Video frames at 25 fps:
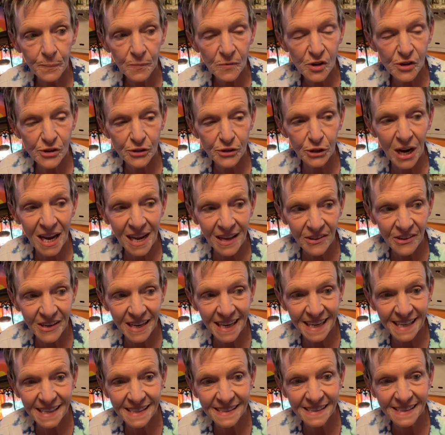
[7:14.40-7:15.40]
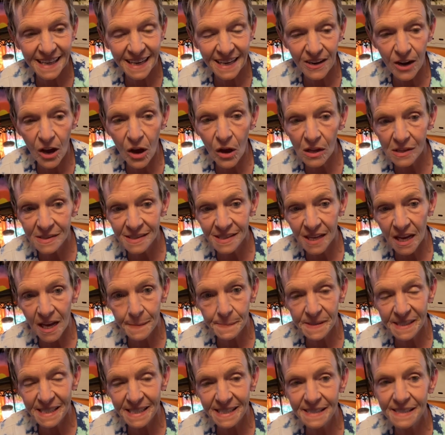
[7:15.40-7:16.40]
drownings and
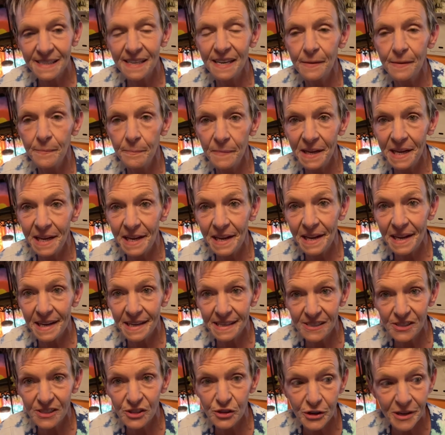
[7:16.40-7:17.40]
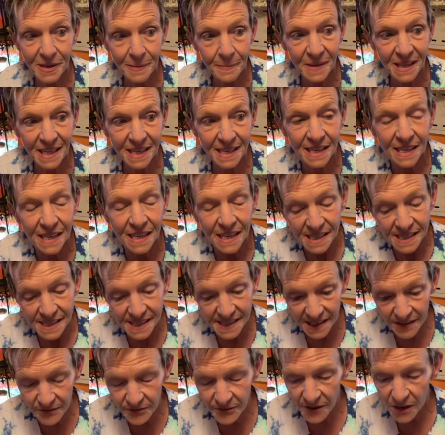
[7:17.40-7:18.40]
autopsies can be extremely
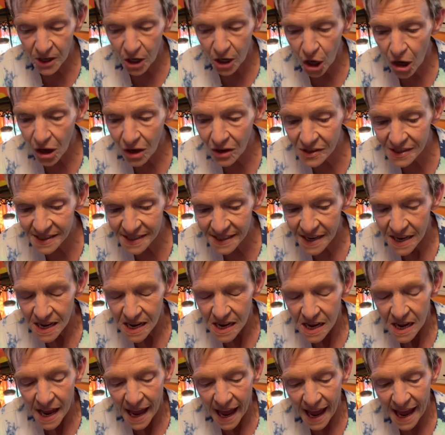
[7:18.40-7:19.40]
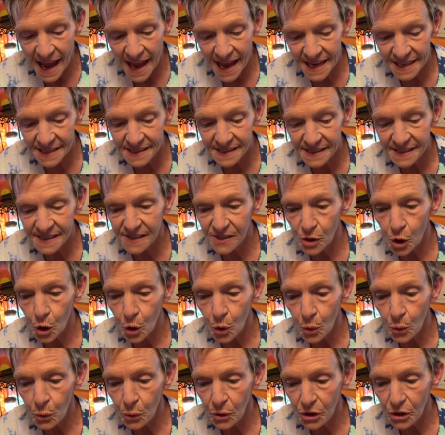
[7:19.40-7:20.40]
difficult, and
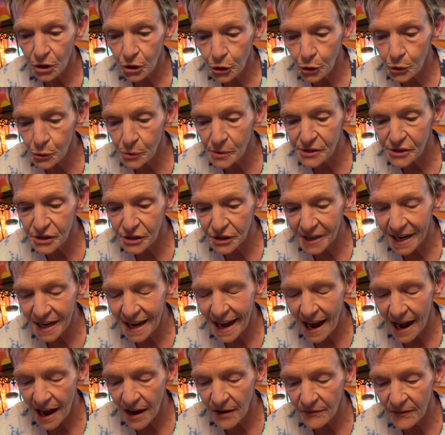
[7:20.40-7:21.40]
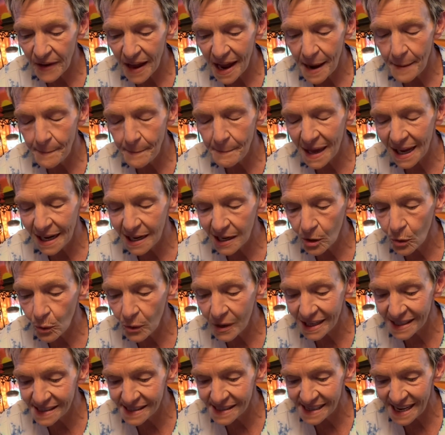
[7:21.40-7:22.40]
so you should have a medical
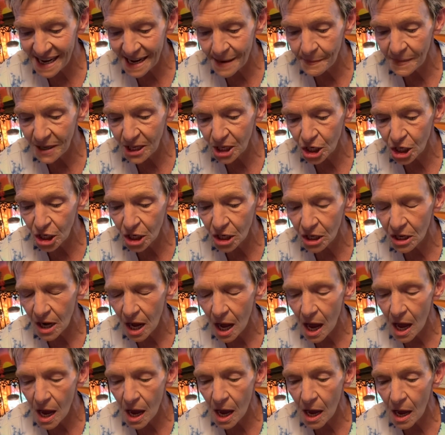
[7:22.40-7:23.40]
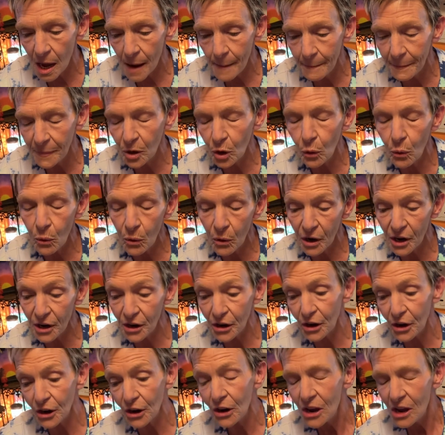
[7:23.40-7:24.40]
examiner,
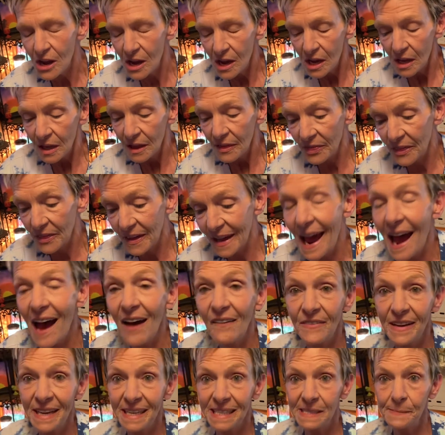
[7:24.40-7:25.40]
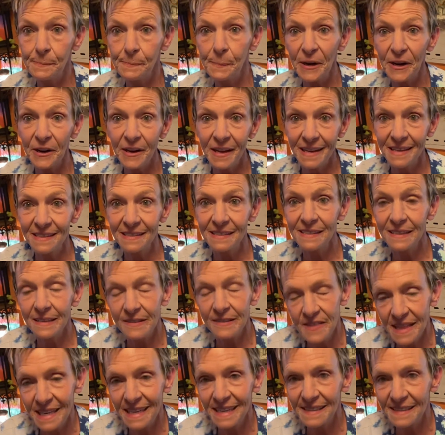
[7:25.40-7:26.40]
coroner, that have experience
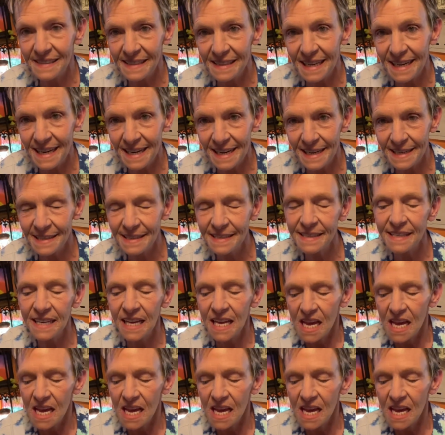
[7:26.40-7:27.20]
in these things.